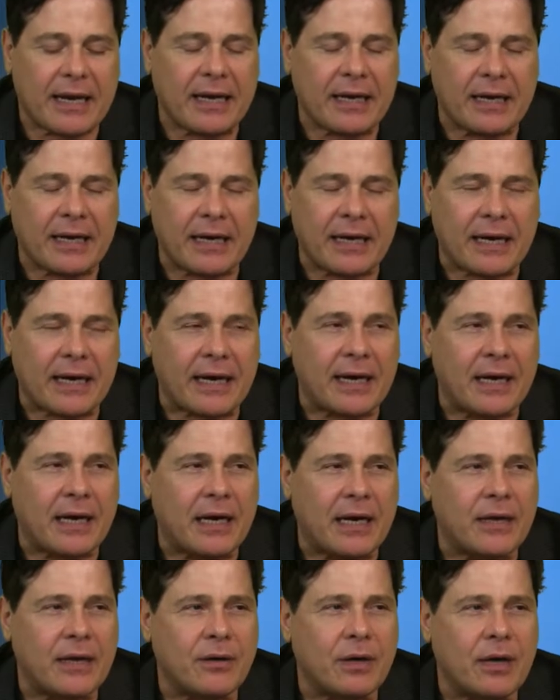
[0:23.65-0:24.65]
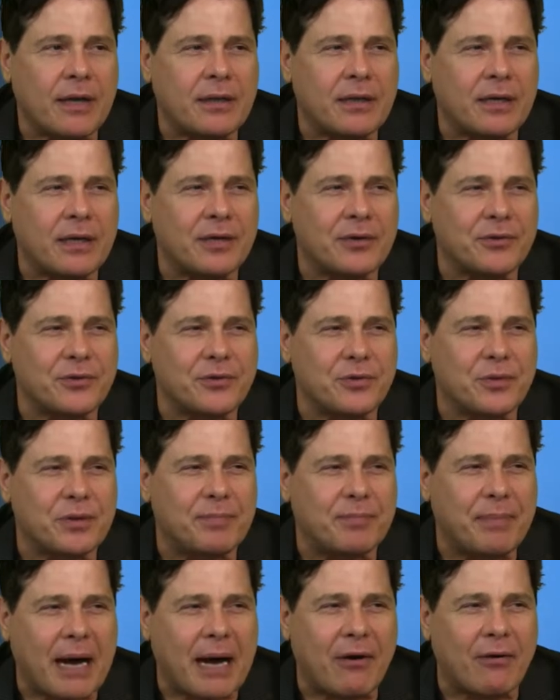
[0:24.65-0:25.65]
and I, I, I think he was
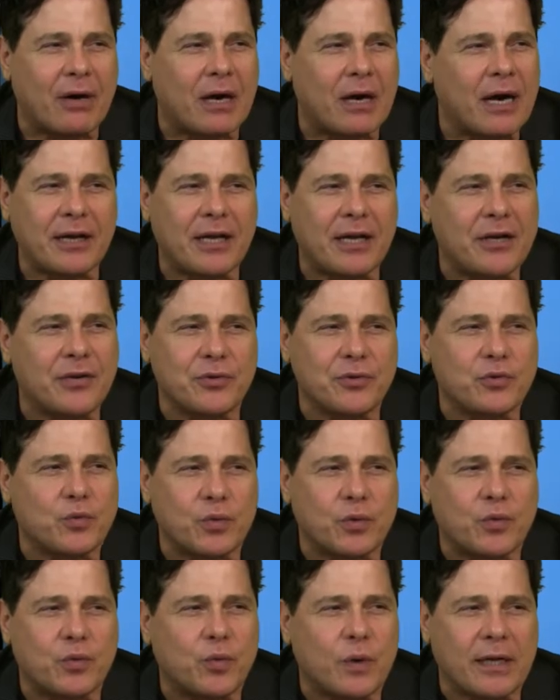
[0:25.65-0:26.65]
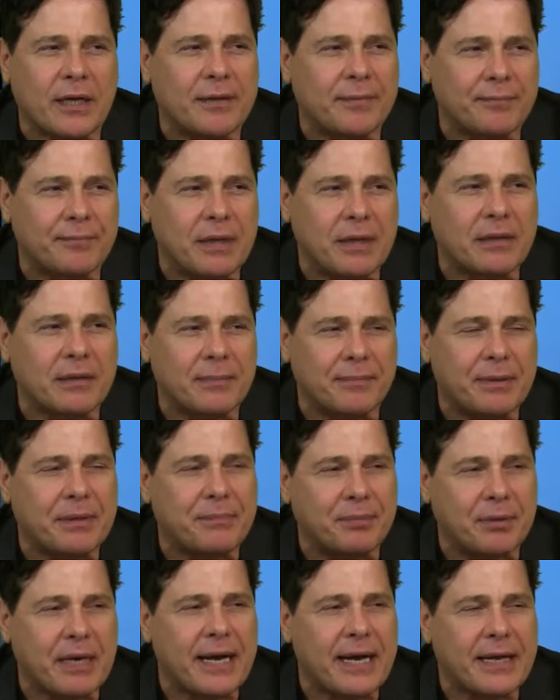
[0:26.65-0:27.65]
with Bauer. I, he was with one of the the
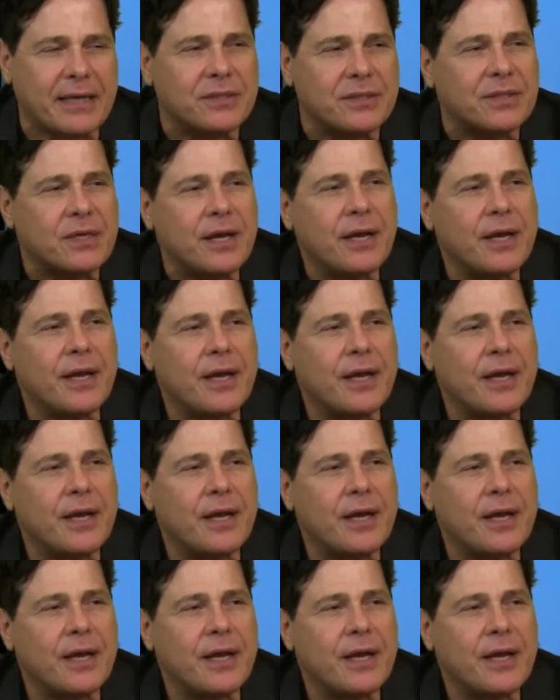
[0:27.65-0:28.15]
big brands